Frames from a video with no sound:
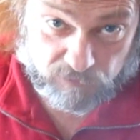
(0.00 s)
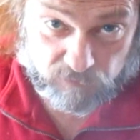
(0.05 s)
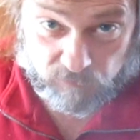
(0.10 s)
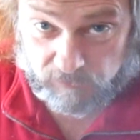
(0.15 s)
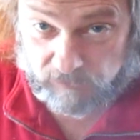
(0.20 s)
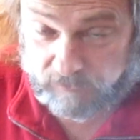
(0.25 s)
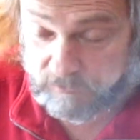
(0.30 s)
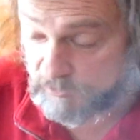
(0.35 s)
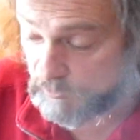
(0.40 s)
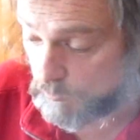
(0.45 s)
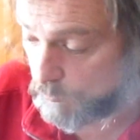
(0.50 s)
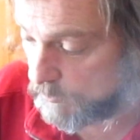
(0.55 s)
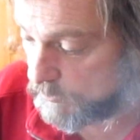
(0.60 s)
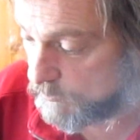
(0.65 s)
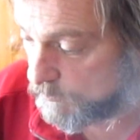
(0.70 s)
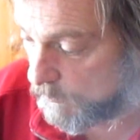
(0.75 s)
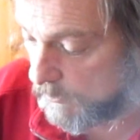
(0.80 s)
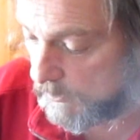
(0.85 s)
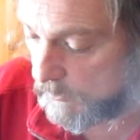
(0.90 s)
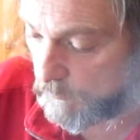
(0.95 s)
so I can switch
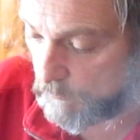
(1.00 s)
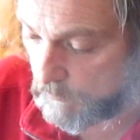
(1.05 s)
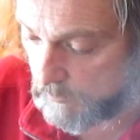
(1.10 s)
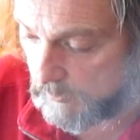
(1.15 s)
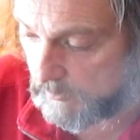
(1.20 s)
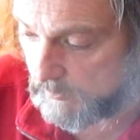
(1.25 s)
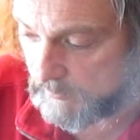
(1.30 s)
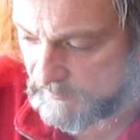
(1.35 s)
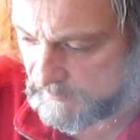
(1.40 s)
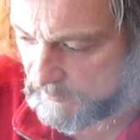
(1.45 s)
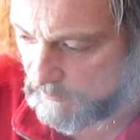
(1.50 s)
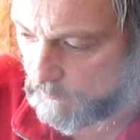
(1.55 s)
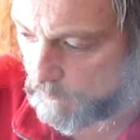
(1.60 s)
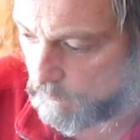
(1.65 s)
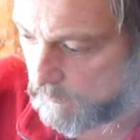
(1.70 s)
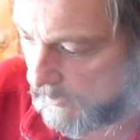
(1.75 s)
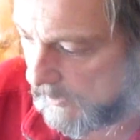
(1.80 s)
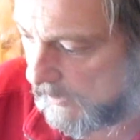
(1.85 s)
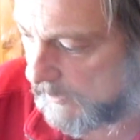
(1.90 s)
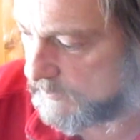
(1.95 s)
right away because they
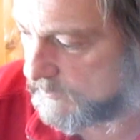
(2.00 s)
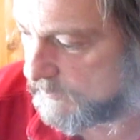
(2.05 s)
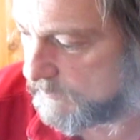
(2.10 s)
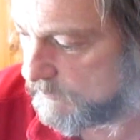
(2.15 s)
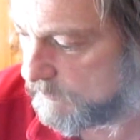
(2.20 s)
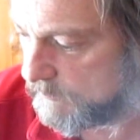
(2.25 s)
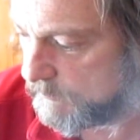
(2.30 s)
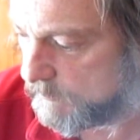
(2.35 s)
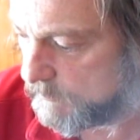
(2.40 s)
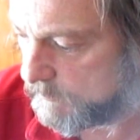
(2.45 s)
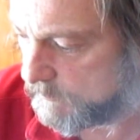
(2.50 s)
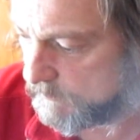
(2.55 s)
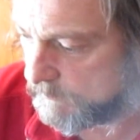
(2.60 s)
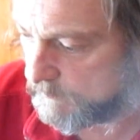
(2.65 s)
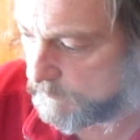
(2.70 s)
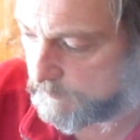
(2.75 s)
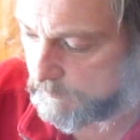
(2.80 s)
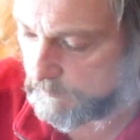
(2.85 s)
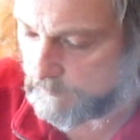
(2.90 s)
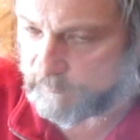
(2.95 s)
don't last
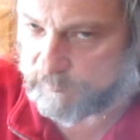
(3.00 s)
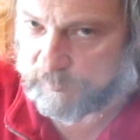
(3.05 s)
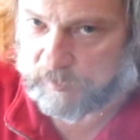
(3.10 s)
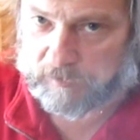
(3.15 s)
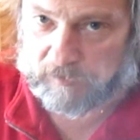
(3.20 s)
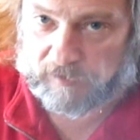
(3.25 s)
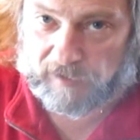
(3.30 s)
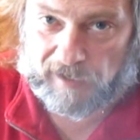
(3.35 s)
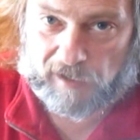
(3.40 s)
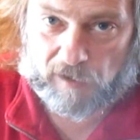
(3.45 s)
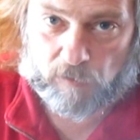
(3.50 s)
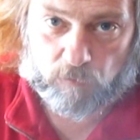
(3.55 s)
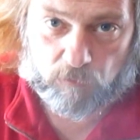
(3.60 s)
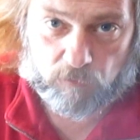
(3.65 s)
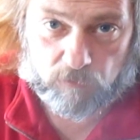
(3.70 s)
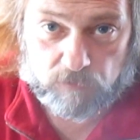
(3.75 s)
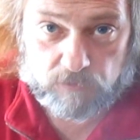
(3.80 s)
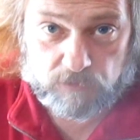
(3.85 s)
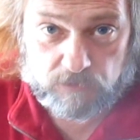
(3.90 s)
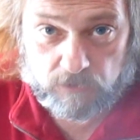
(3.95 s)
about an
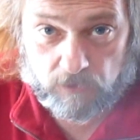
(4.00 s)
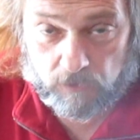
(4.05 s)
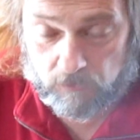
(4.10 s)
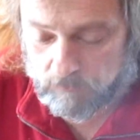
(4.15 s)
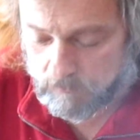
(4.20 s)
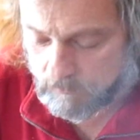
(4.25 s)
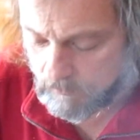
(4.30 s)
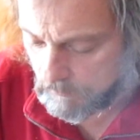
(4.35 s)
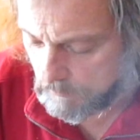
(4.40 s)
hour or so.